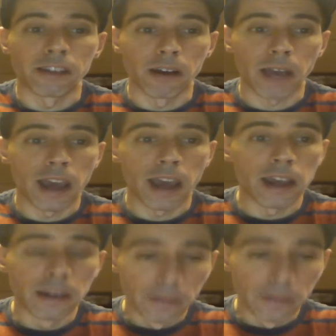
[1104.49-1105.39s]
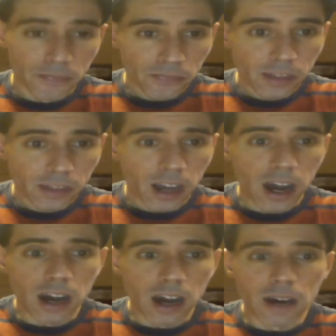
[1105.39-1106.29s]
Okay.
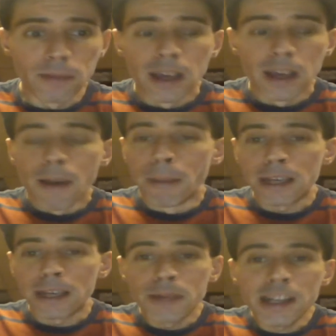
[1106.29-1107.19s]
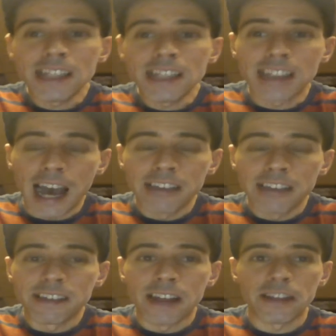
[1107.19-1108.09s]
But community size
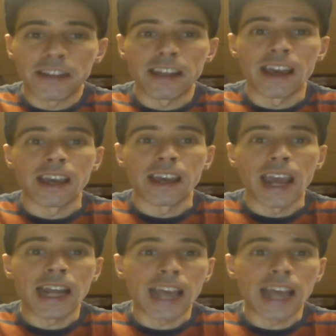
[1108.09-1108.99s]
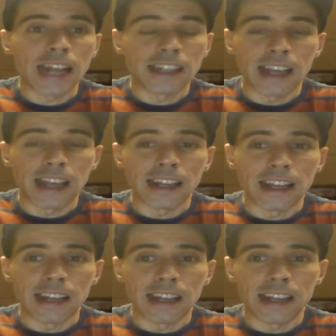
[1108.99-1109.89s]
isn't everything, and
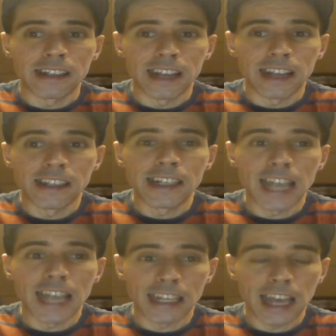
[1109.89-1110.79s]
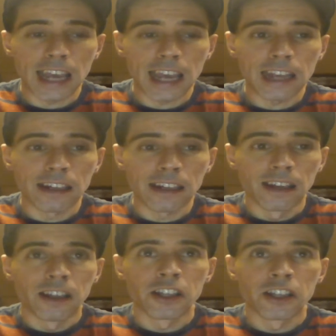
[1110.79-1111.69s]
it doesn't dictate
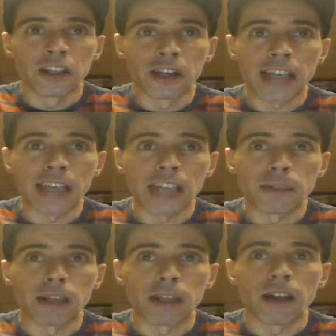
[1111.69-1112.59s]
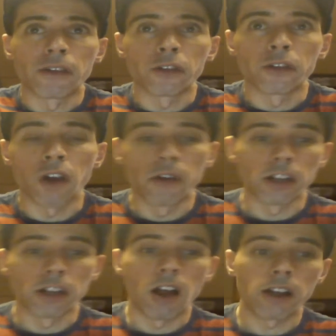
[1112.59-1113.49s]
your engagement levels over the
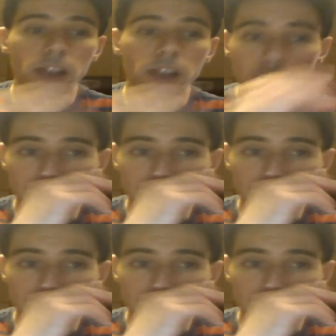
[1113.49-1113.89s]
long term.